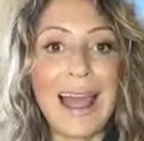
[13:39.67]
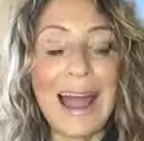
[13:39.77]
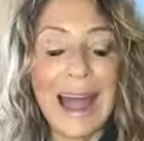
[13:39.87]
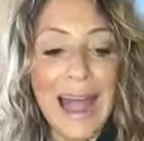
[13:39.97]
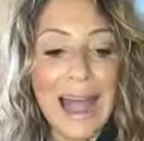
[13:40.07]

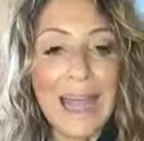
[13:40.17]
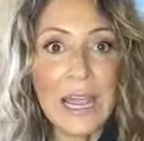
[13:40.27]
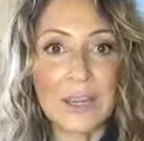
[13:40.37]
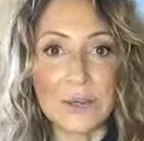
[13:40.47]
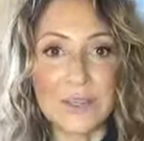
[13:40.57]
I
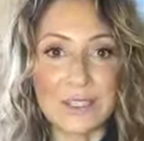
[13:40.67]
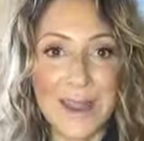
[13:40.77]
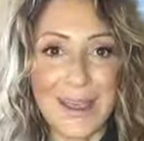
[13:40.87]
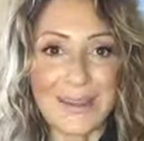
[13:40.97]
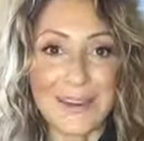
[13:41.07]

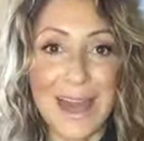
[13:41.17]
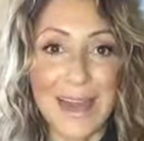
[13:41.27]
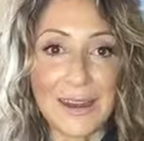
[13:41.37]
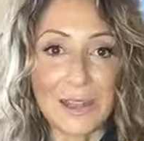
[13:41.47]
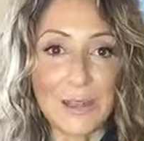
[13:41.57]
understand
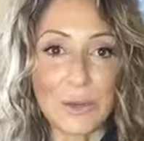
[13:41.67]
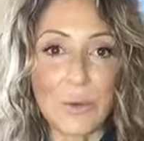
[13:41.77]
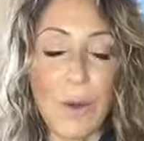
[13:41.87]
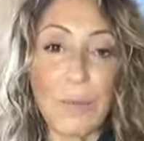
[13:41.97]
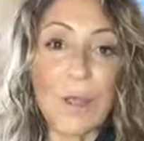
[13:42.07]
that
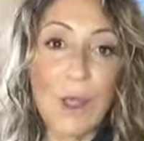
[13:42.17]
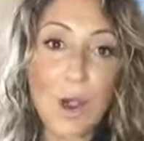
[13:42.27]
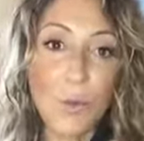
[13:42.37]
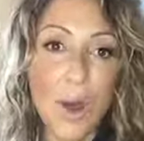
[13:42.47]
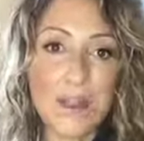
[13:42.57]
when we are
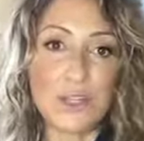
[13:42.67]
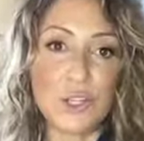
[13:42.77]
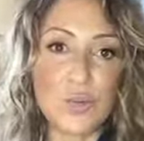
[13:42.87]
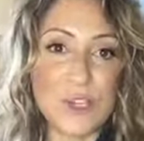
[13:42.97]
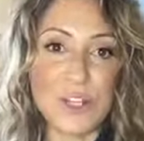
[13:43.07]
wanting to
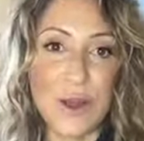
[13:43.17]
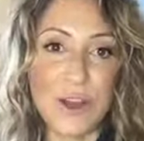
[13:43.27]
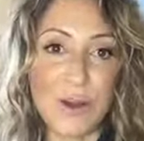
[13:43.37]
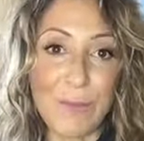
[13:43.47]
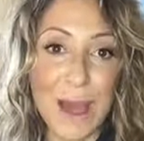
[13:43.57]
retrain
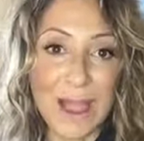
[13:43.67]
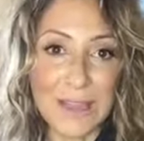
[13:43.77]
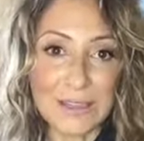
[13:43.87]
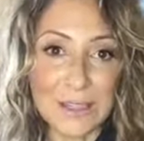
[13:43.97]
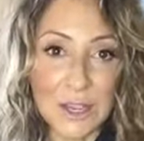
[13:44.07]
our
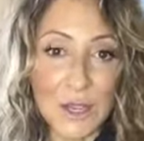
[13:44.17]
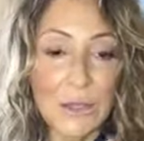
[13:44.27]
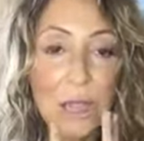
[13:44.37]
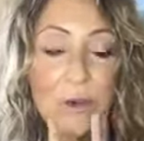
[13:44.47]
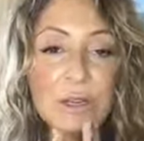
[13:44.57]
mind,
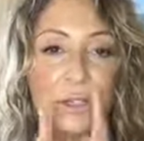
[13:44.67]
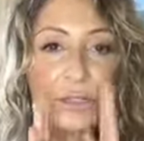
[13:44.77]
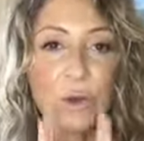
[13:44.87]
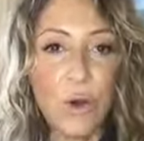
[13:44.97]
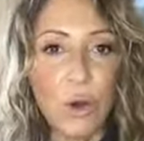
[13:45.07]
there is
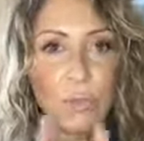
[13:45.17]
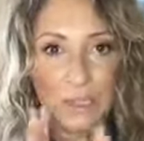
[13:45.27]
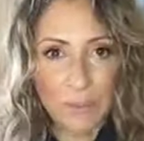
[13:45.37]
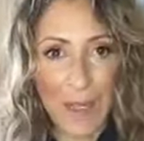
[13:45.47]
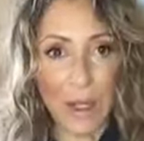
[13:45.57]
so much
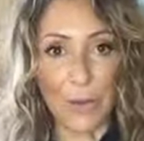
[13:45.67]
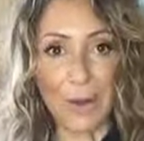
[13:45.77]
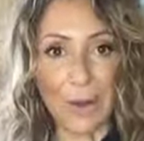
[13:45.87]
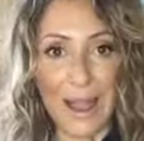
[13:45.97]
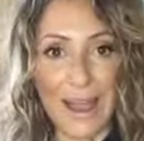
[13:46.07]
power,
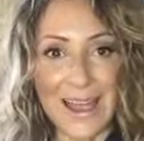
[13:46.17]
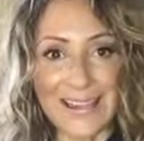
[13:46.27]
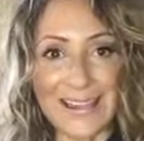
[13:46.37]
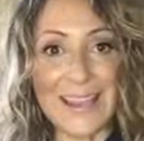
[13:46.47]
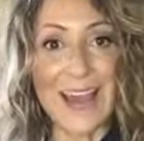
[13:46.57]

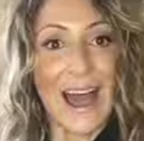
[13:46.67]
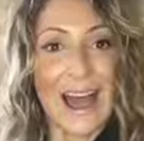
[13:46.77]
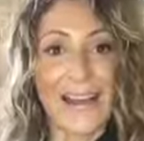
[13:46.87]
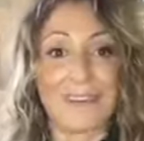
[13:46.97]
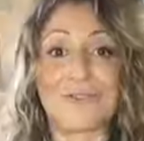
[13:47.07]
guys.
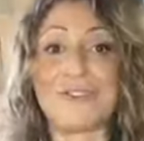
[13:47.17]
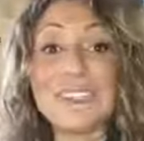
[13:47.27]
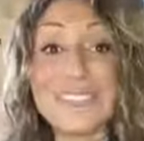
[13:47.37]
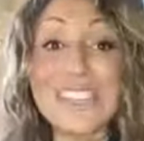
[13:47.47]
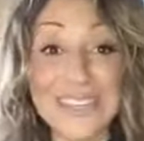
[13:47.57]
I
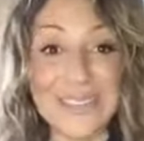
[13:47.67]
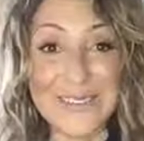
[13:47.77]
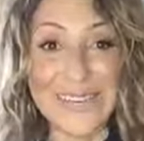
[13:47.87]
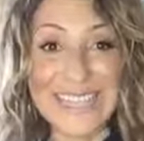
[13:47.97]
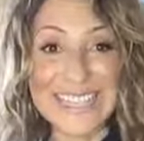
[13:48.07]
really hear me when
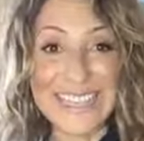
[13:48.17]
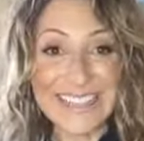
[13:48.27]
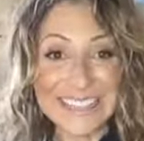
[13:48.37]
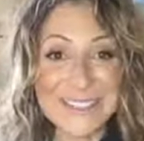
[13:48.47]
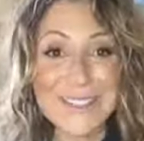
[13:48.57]
I say this.
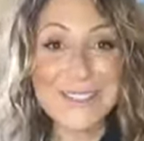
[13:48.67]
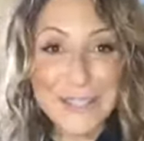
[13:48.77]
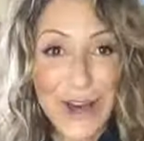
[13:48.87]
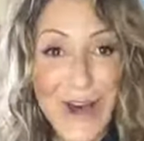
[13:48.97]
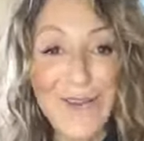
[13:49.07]
There's
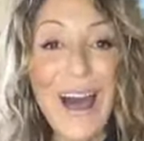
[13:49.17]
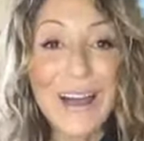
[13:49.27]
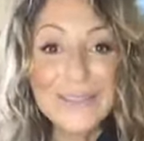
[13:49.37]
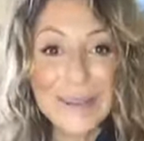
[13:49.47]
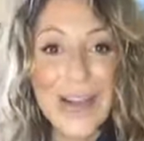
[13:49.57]
so
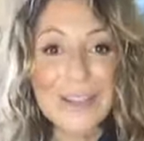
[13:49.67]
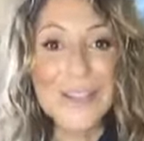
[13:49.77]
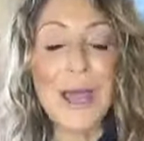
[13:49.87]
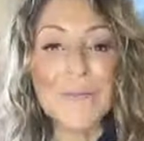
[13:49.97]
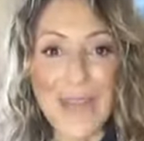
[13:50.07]
much
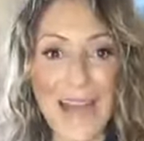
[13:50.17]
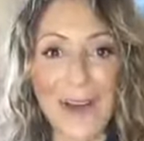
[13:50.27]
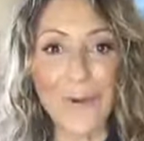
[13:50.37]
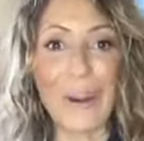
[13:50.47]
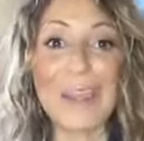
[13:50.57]

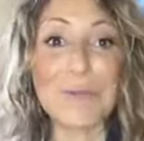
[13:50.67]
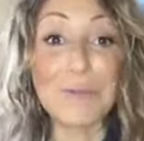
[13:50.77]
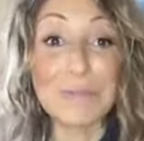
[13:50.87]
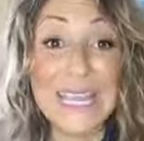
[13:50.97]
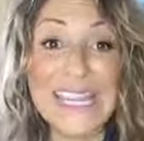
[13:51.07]
power in
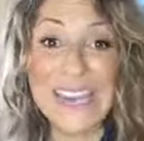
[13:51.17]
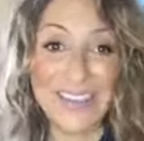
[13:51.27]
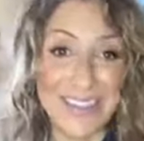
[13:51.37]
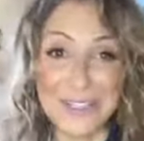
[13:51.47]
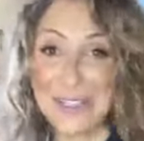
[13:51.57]
repeating
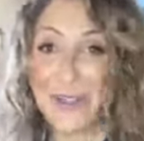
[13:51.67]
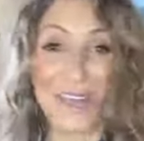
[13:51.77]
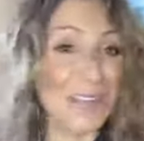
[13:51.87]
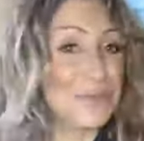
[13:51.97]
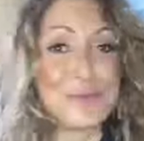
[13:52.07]
things to you that
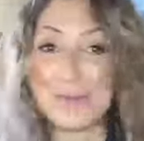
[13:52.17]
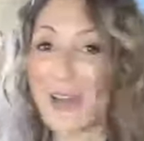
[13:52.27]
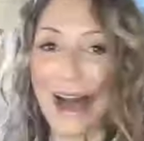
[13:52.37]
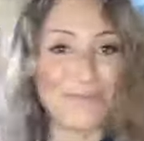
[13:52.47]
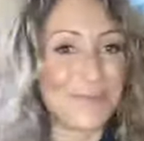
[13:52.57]
you do
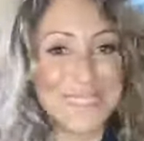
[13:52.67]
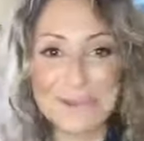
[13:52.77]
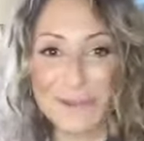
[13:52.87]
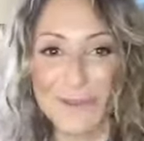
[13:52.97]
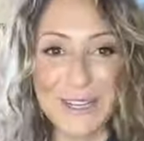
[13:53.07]
not believe
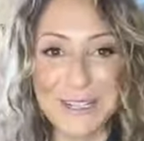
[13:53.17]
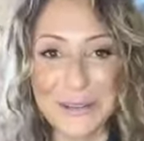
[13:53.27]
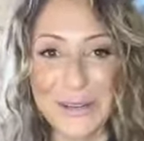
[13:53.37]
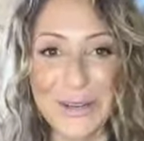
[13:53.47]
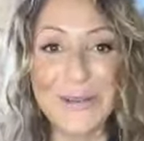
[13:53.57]
to be
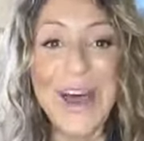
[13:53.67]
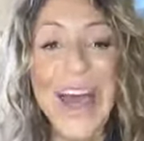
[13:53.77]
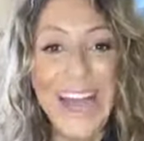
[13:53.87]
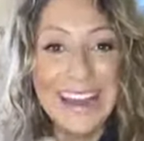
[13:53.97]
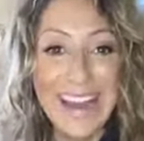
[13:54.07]
true,
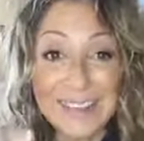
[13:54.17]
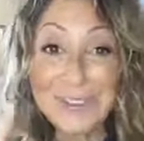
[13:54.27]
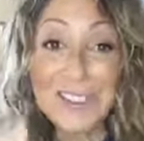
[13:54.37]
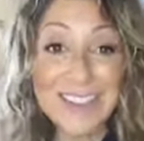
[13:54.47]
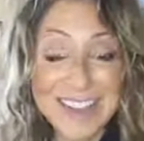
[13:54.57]
and actually
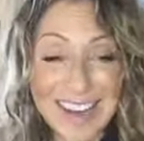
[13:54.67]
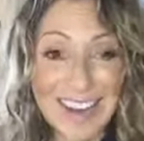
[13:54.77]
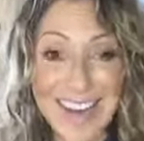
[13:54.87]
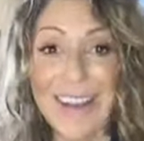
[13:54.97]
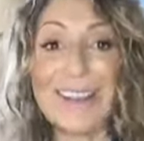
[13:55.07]
sitting
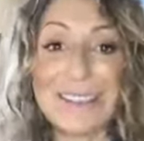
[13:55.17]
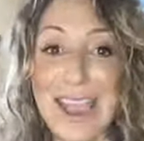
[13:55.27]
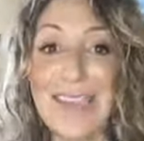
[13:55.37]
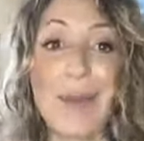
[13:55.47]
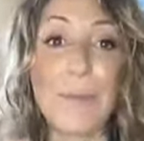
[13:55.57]
there and
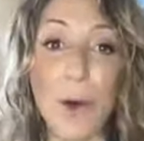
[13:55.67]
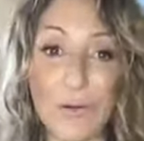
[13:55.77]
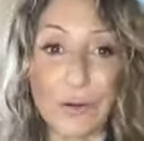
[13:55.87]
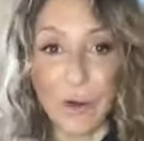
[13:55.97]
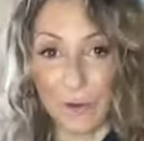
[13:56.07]
saying them over
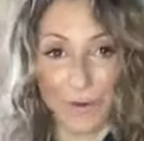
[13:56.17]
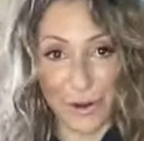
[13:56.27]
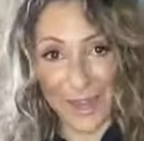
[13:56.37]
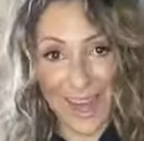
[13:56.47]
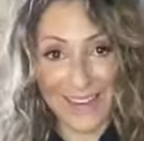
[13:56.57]
and over
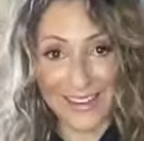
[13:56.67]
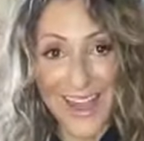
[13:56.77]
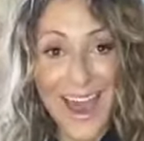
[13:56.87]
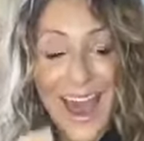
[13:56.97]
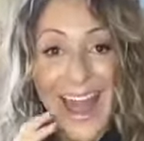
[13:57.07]
again. I